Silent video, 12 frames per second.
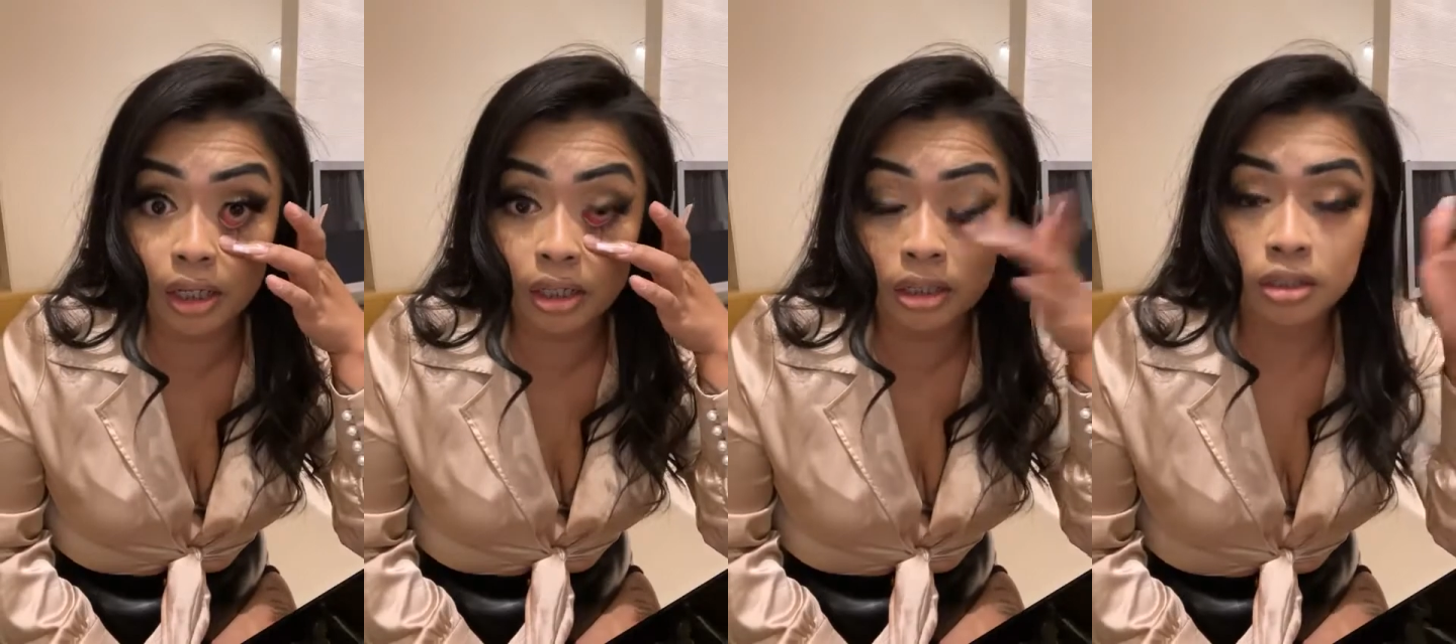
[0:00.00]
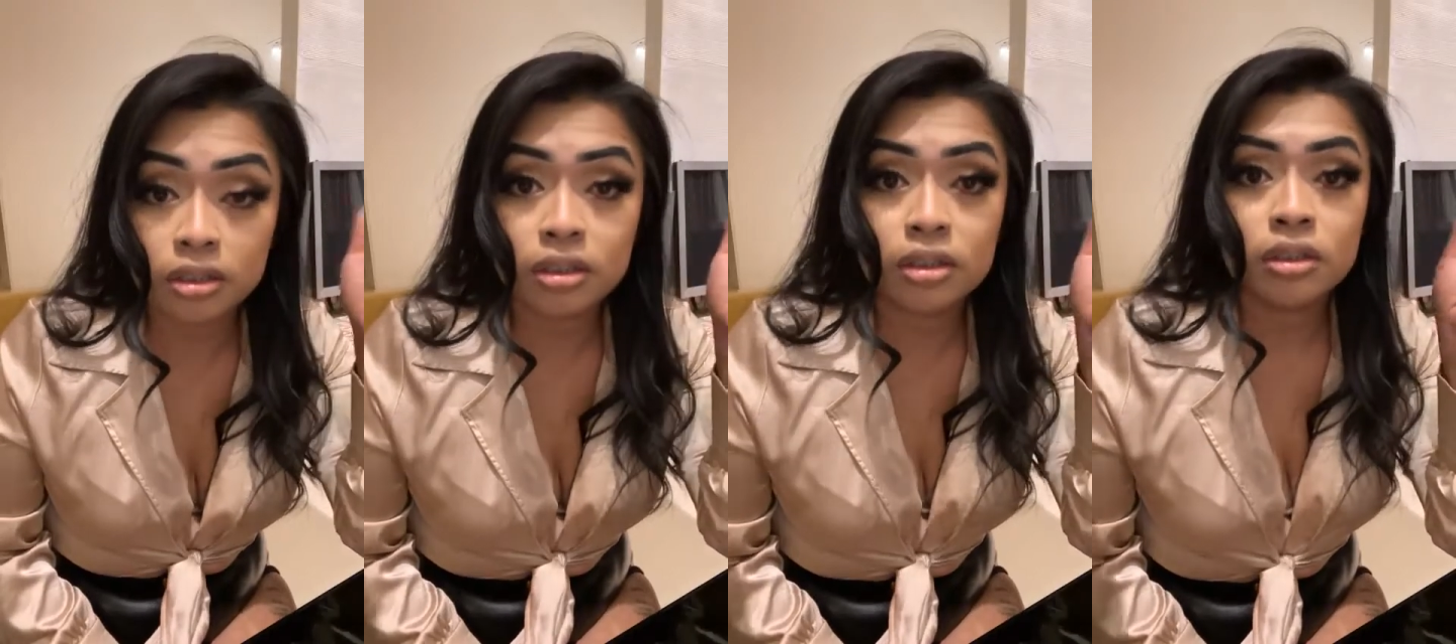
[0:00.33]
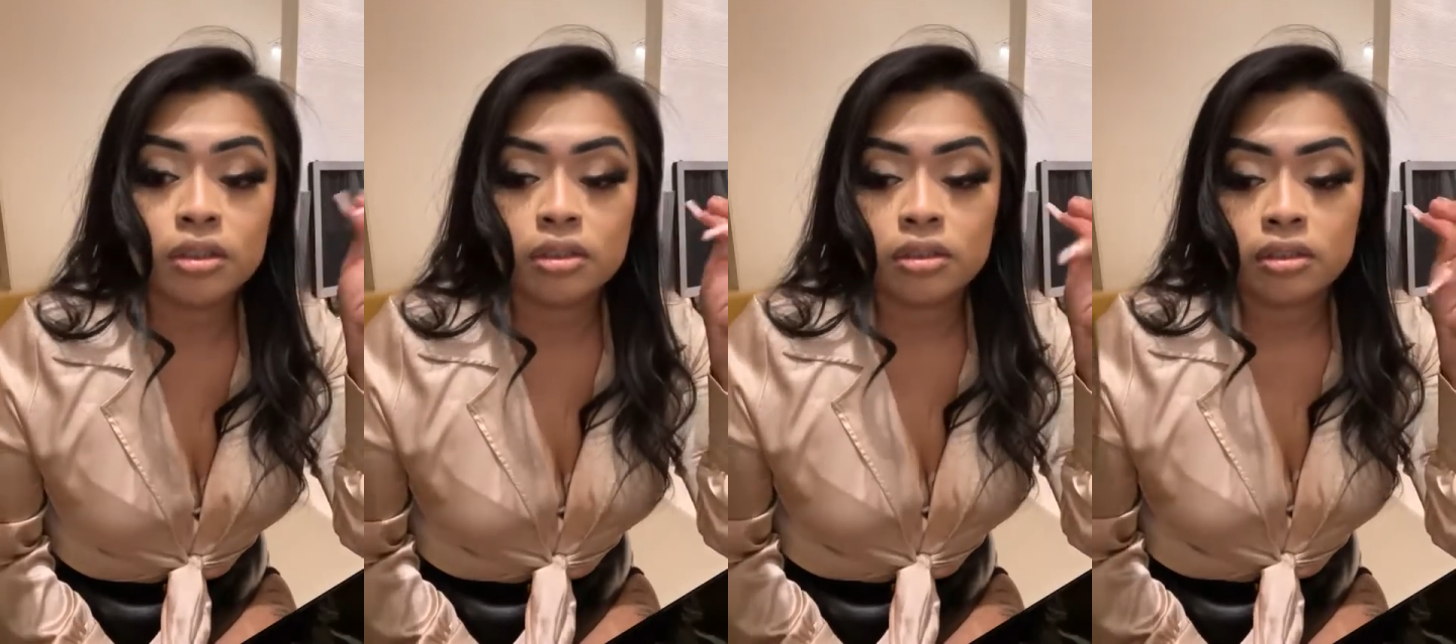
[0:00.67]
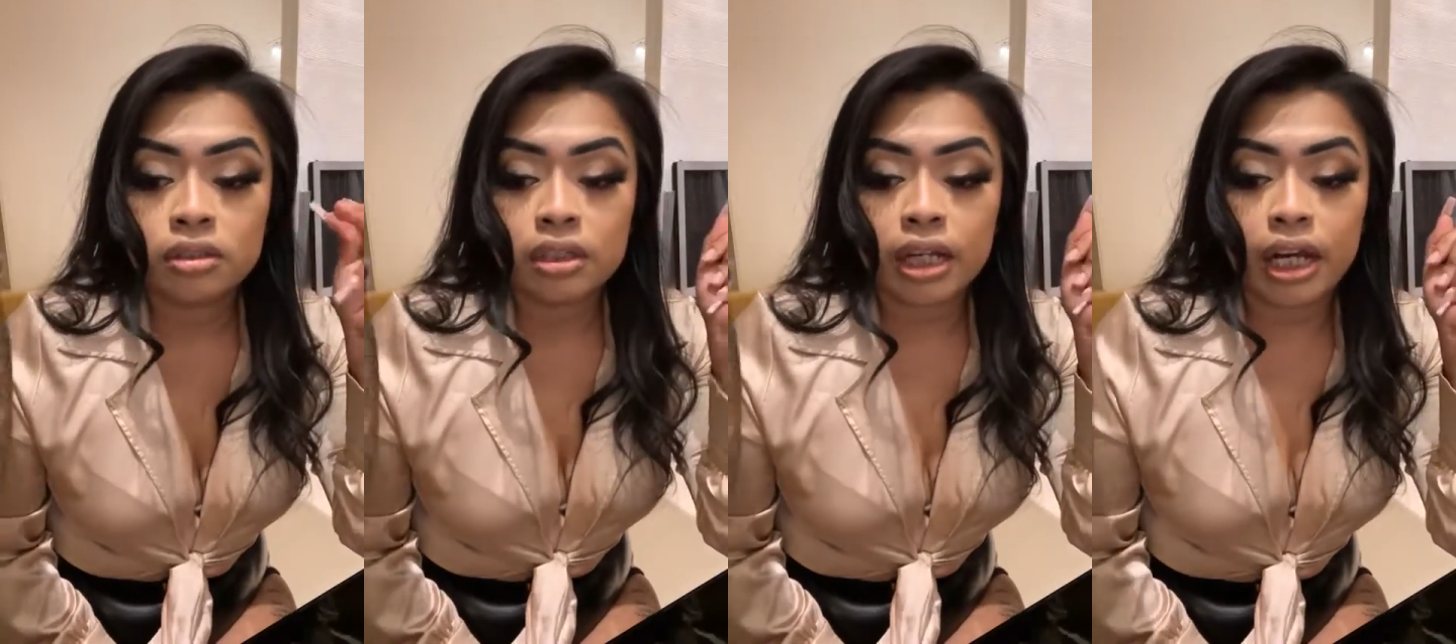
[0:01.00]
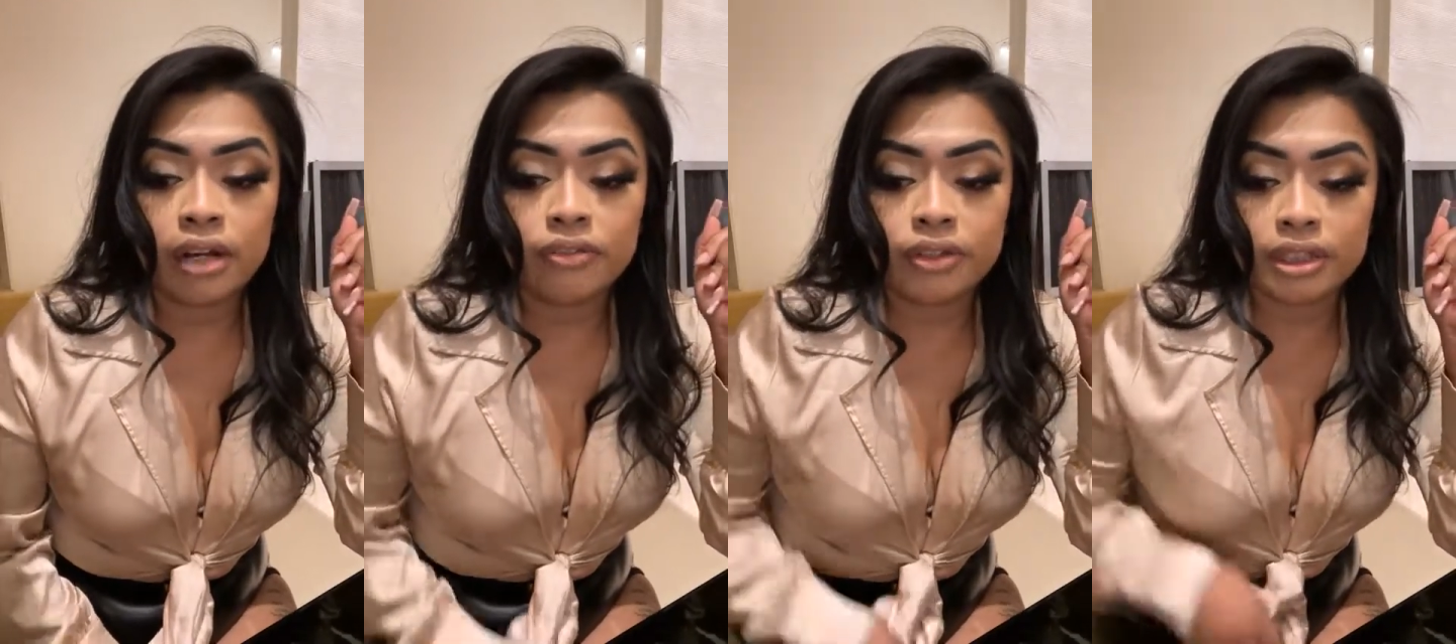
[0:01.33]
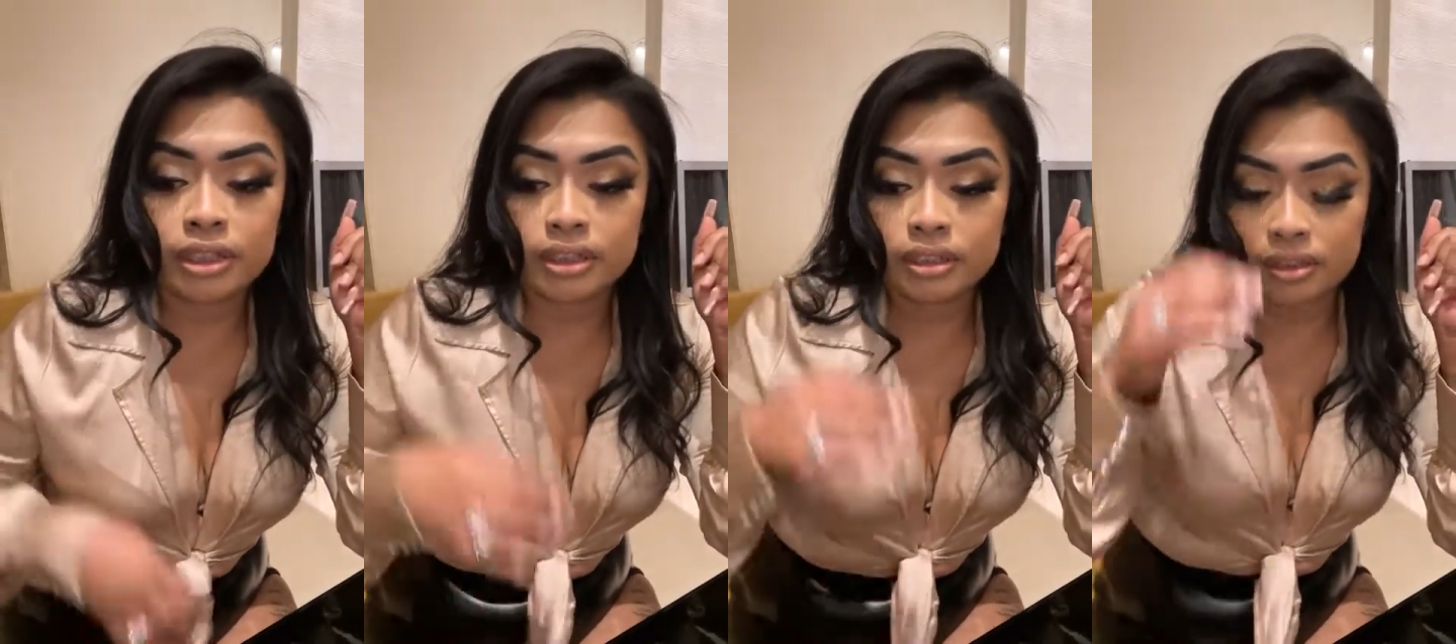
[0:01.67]
Everybody's taking a
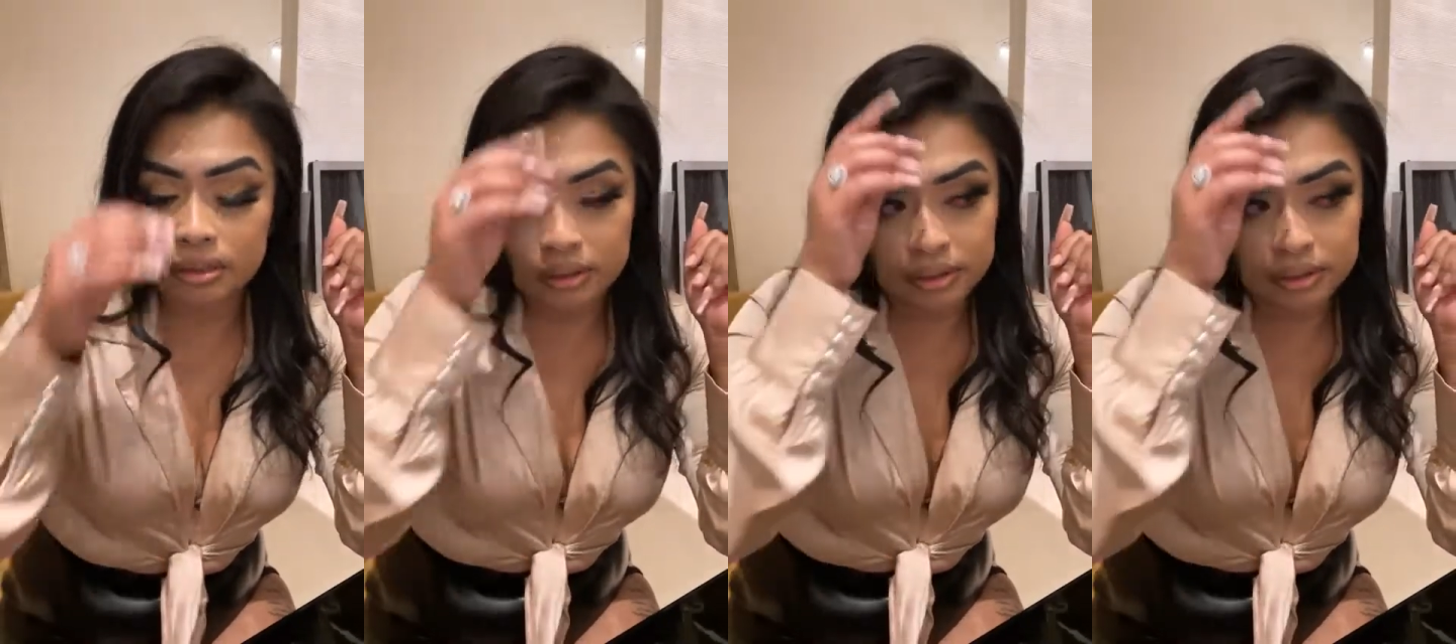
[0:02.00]
halfies.